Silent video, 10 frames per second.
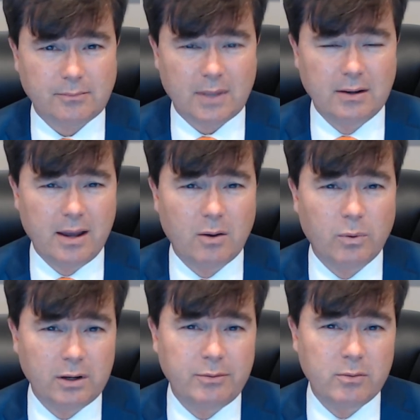Now,
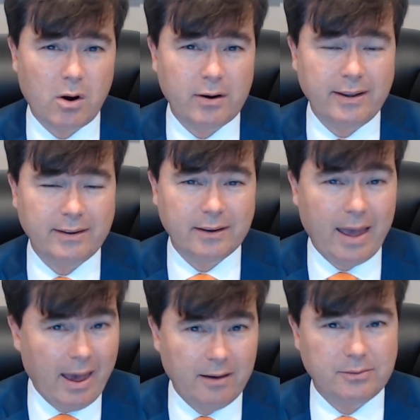what if you already
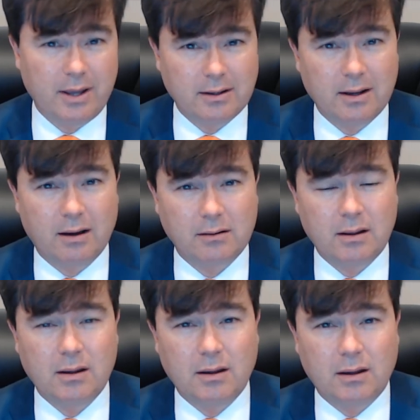have taken out
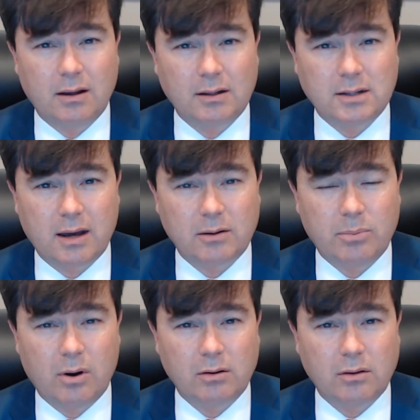a title
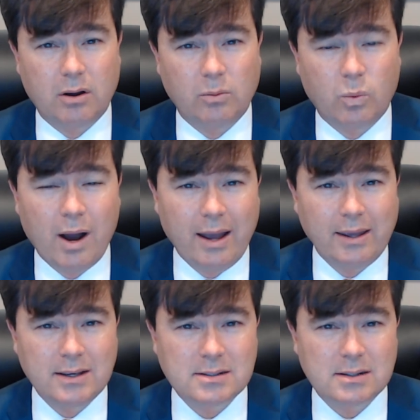pawn loan? Why
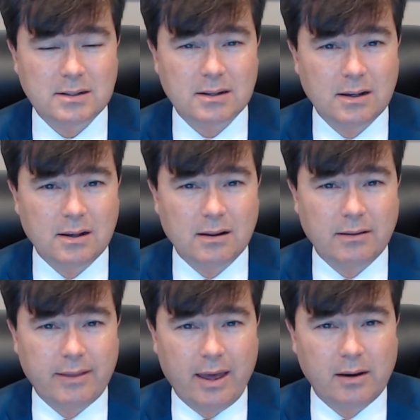is it
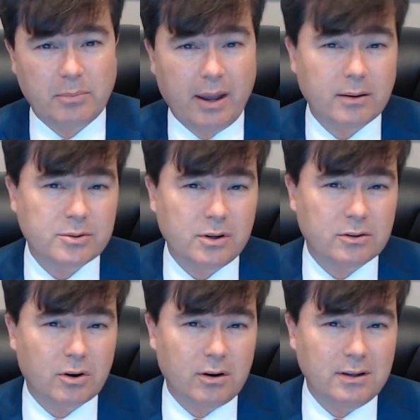that bankruptcy
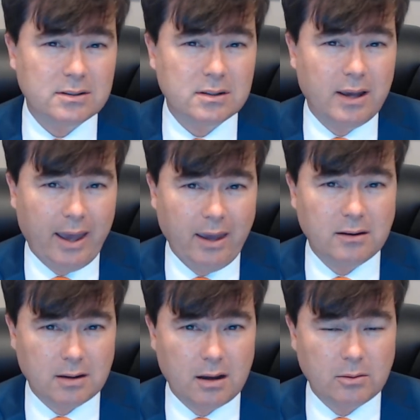attorneys
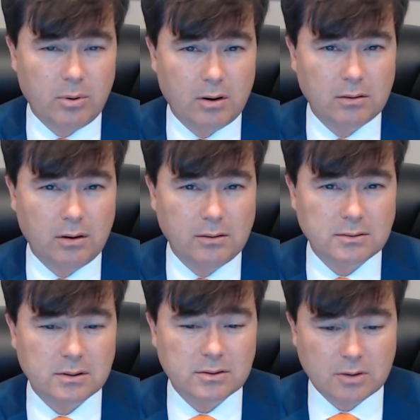hate title pawn
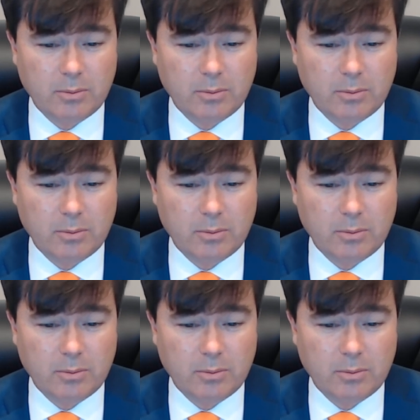loans so